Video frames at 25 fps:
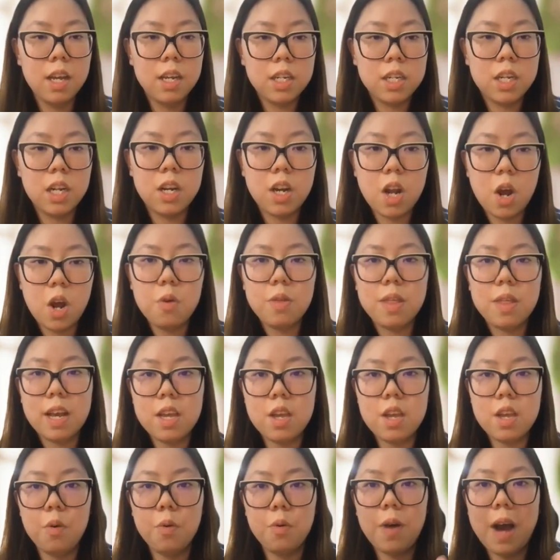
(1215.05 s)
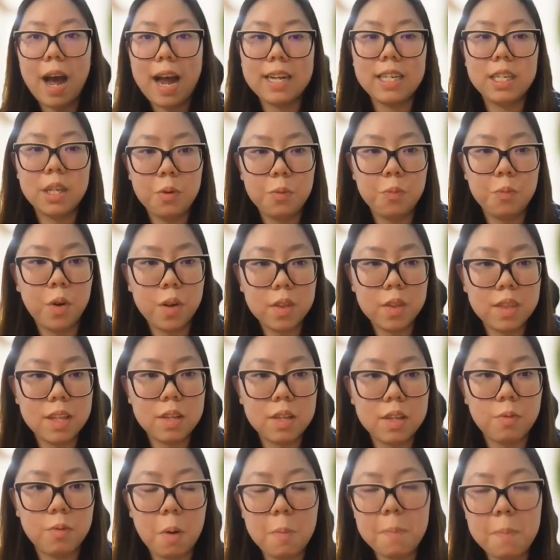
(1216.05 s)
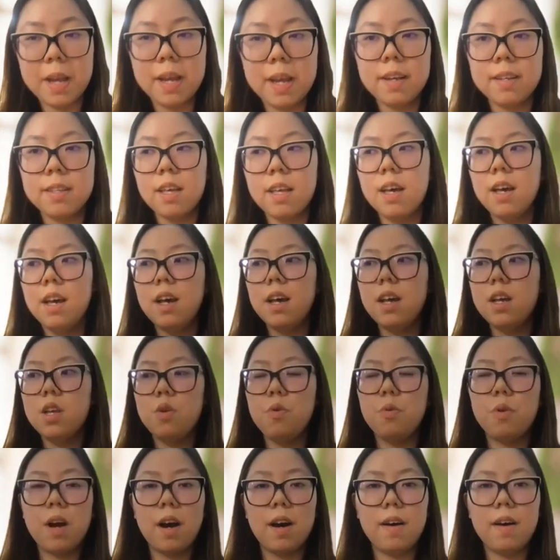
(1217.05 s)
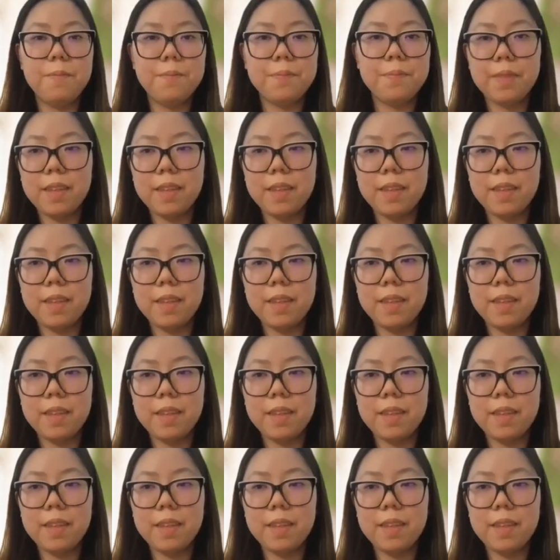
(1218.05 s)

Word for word: to know that you actually want this role, because you can't.